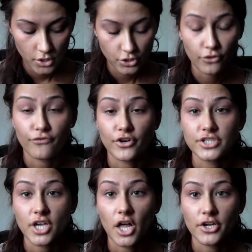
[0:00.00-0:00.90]
So the
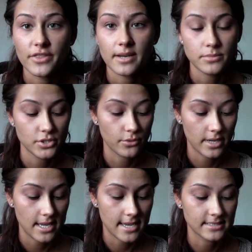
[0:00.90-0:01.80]
first color that I'm
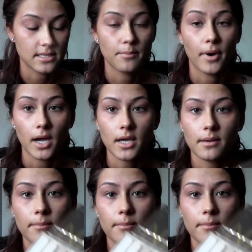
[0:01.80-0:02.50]
doing is the Buck.